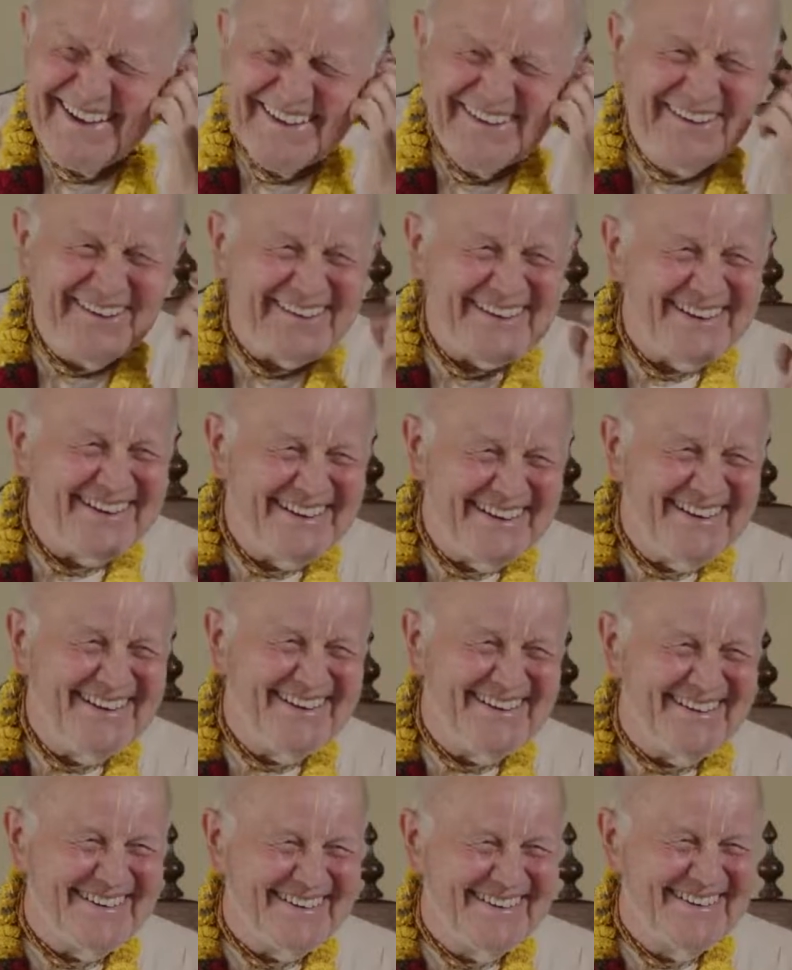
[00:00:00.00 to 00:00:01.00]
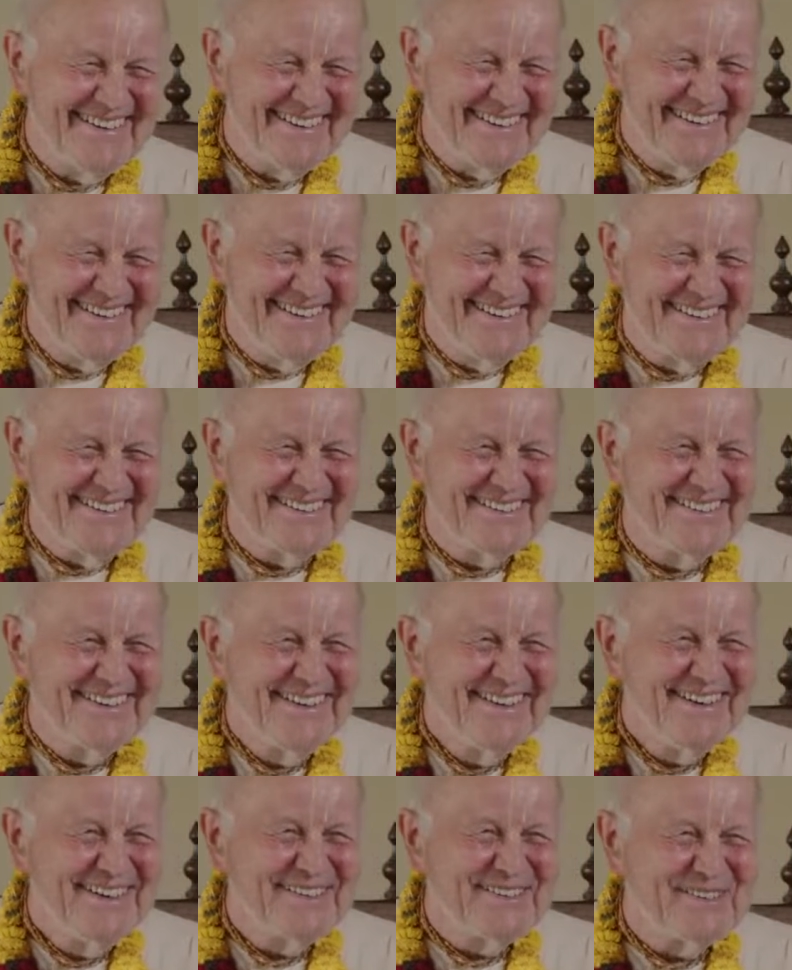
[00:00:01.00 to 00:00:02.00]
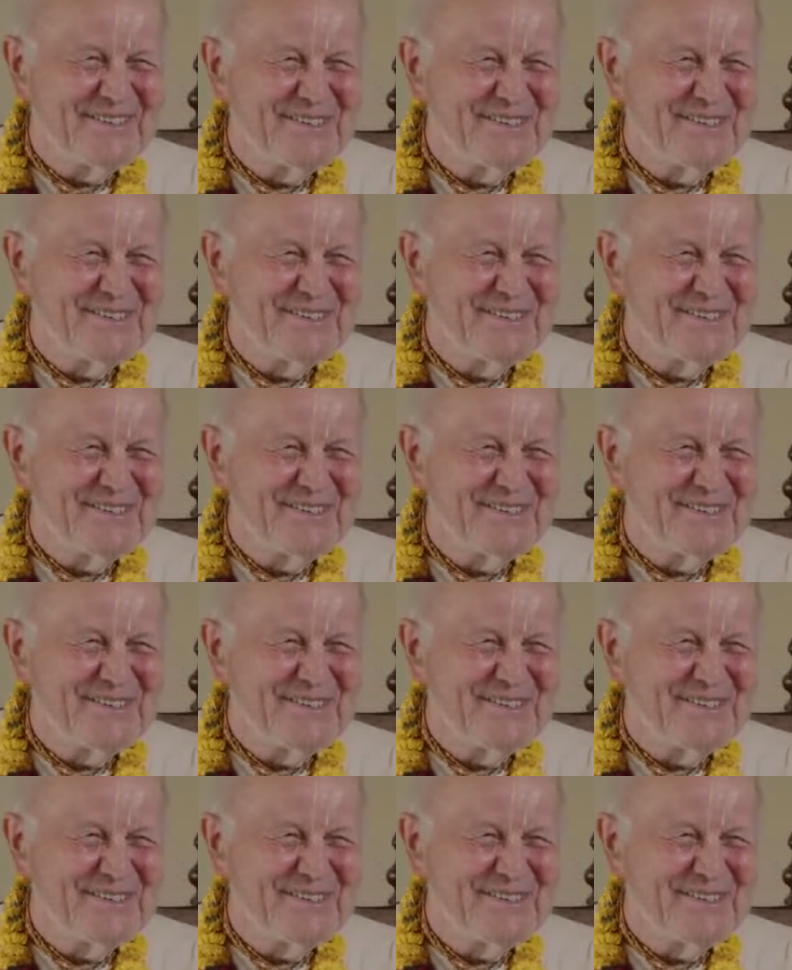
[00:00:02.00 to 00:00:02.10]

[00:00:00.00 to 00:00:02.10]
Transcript: Not in India. It's